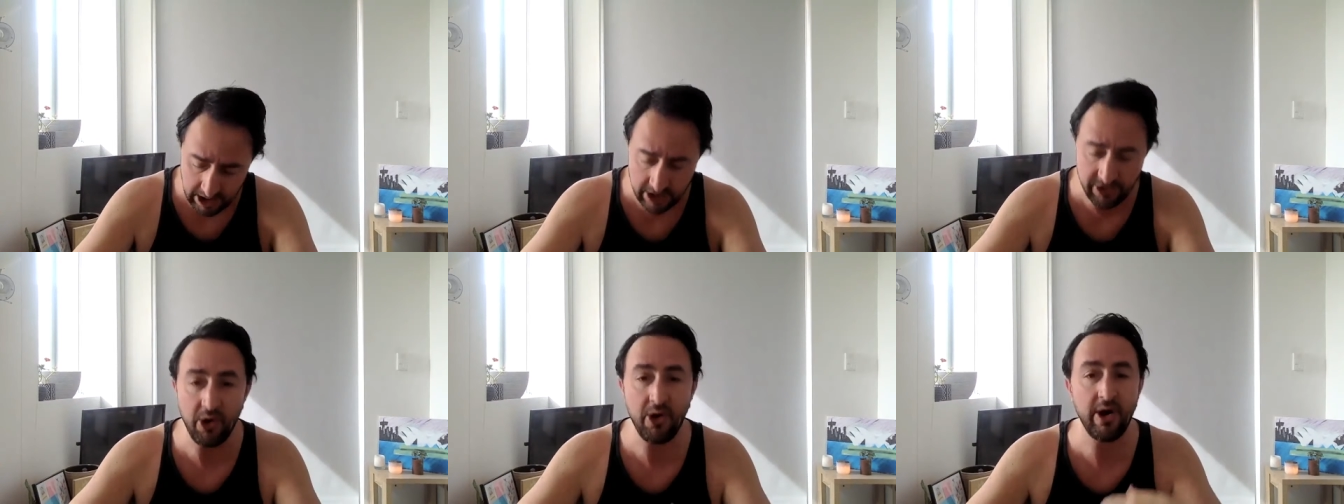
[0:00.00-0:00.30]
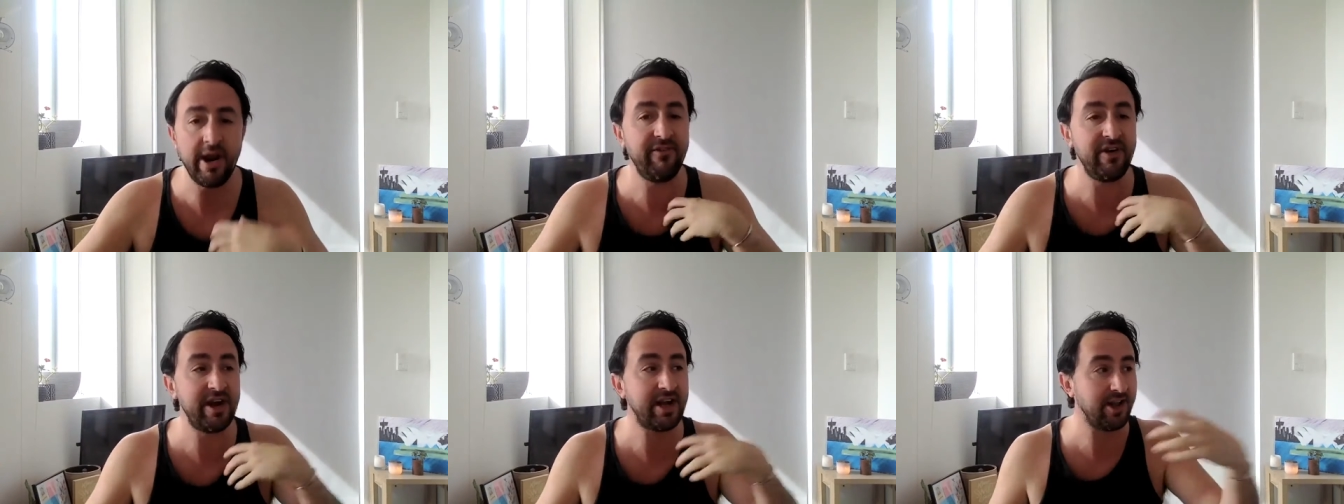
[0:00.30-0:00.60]

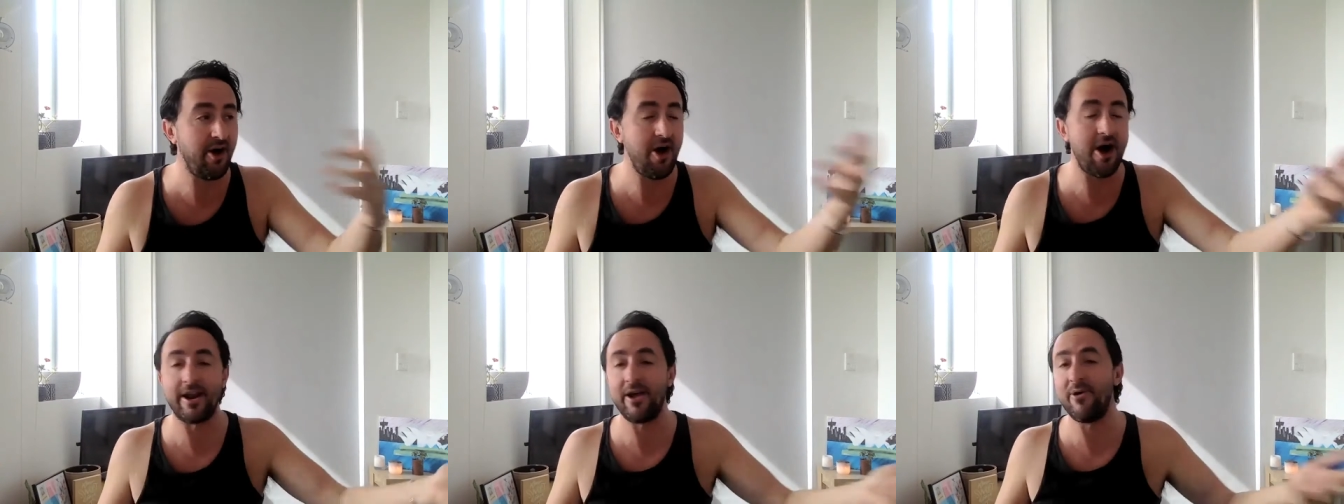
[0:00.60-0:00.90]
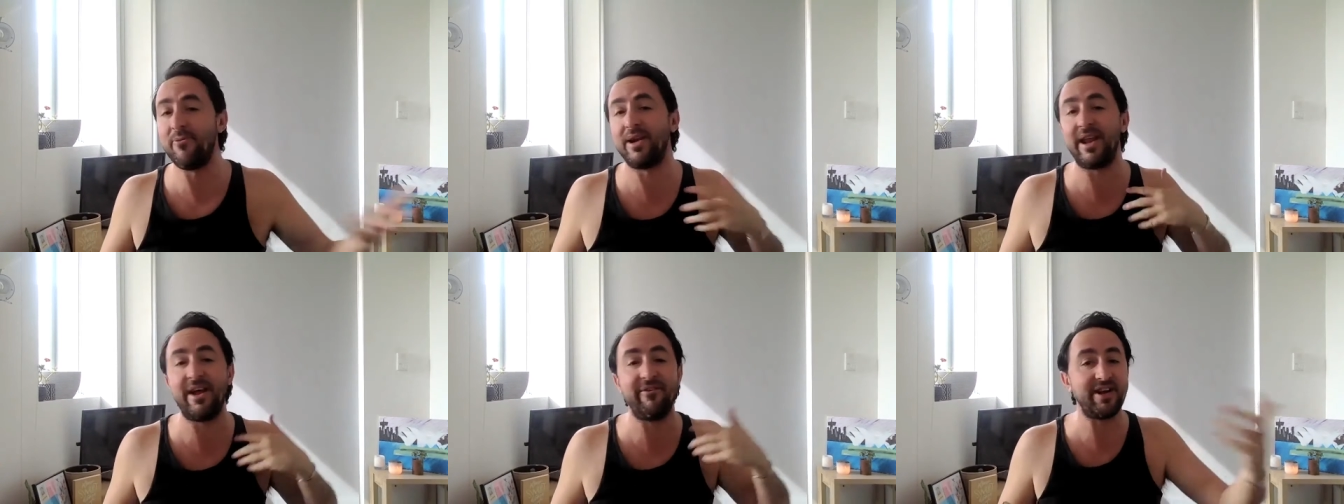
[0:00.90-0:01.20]
Not every client. I
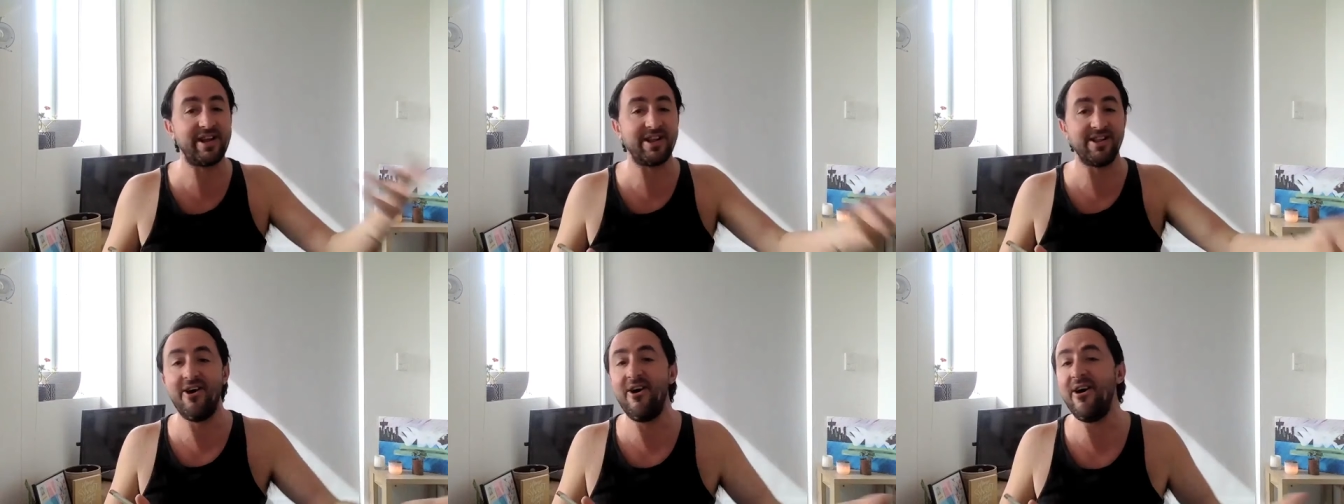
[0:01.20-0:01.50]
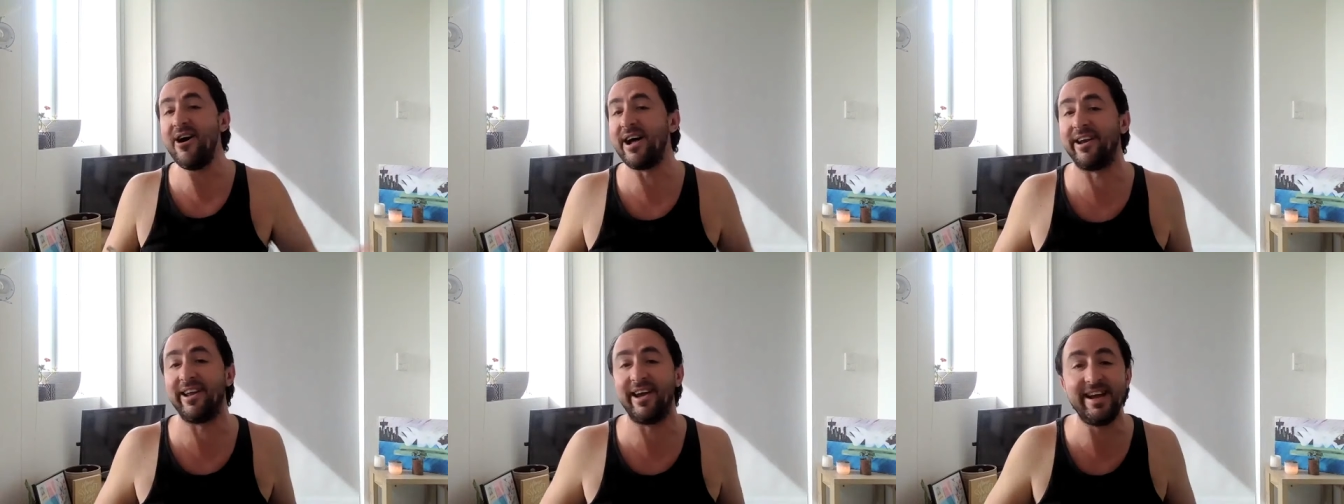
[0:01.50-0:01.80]
don't want every
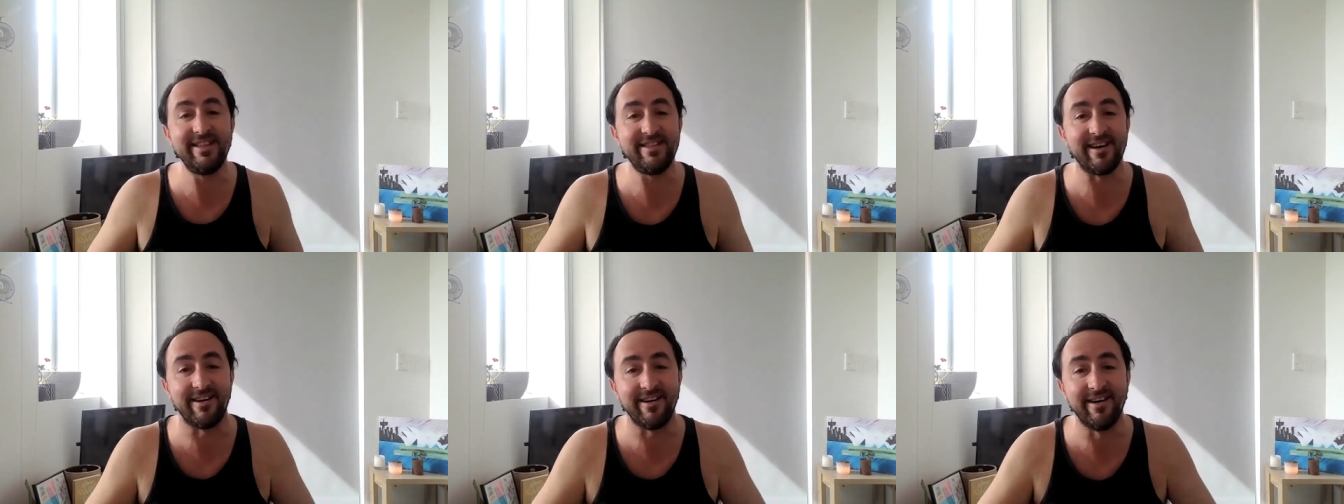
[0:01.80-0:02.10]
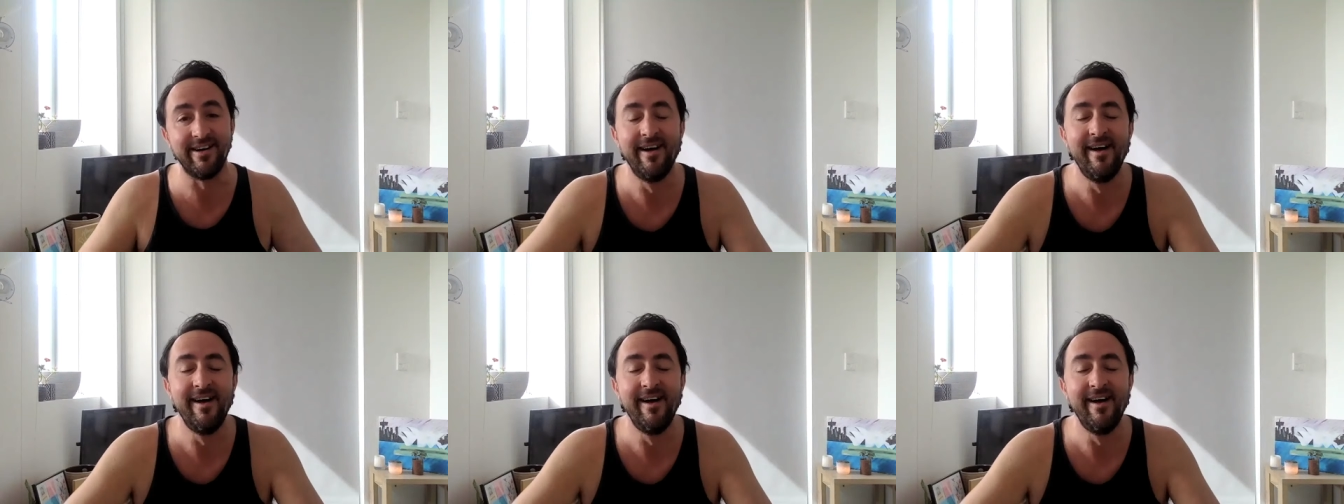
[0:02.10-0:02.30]
client either.